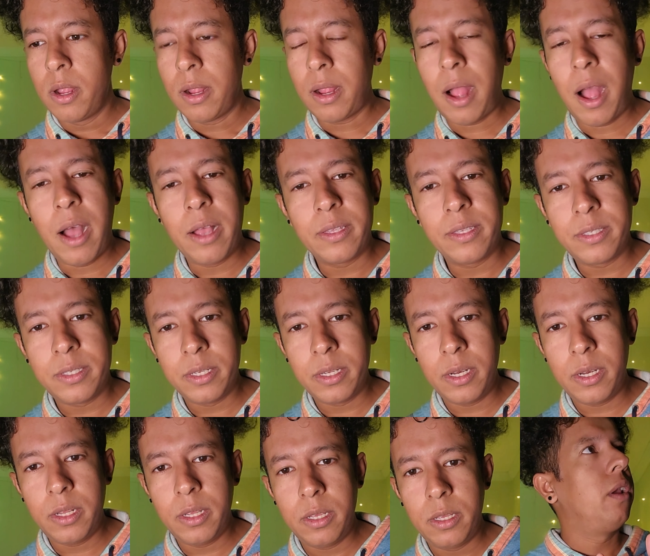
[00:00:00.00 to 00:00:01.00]

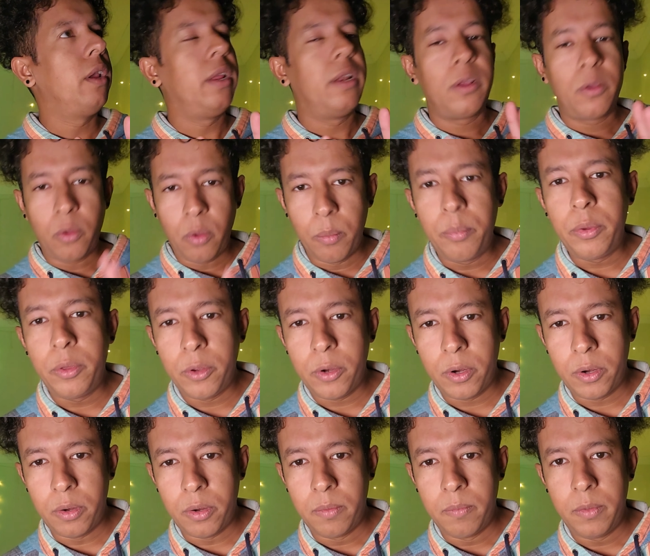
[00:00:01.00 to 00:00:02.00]
constantly in a
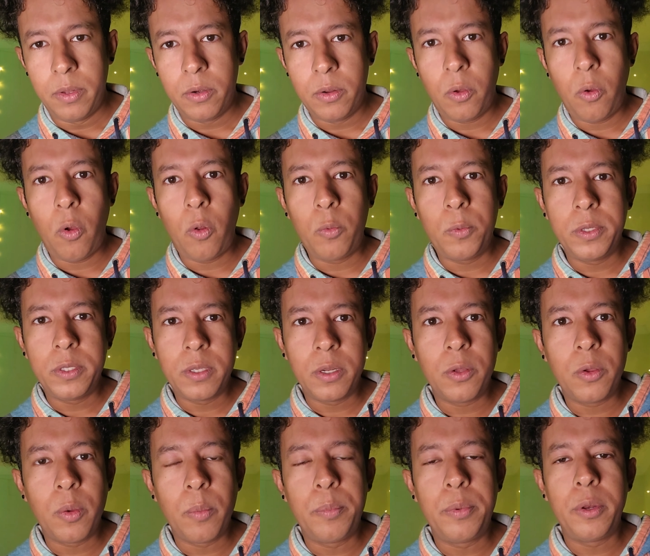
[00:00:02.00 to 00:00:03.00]
computer, you know, always on
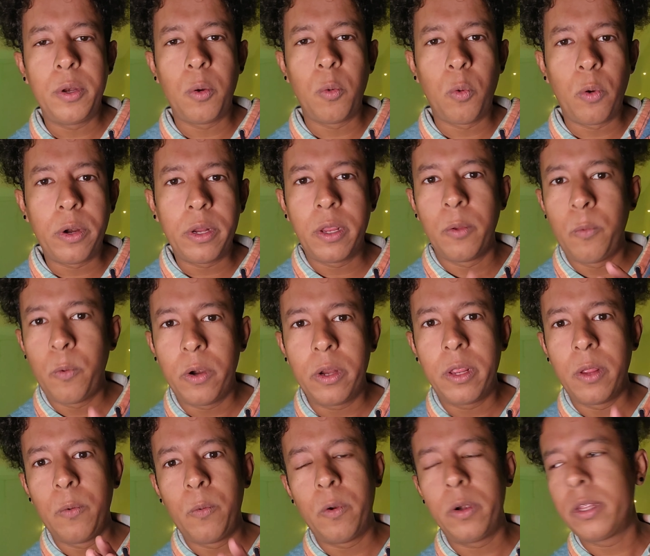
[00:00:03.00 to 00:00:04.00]
a computer, working,
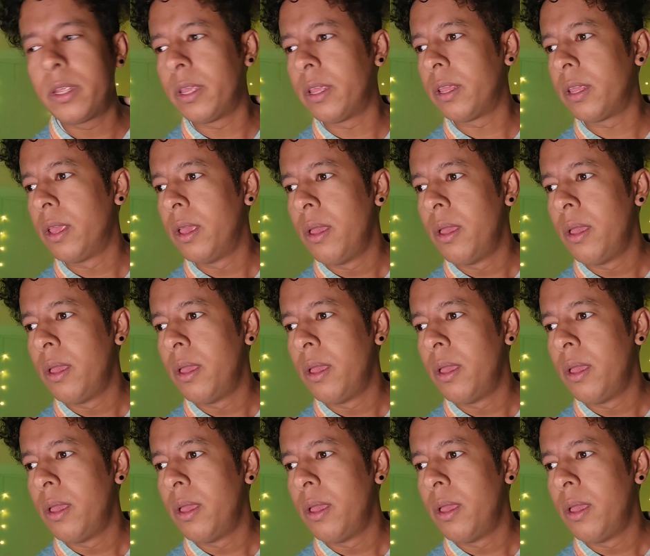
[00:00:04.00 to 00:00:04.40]
working, working.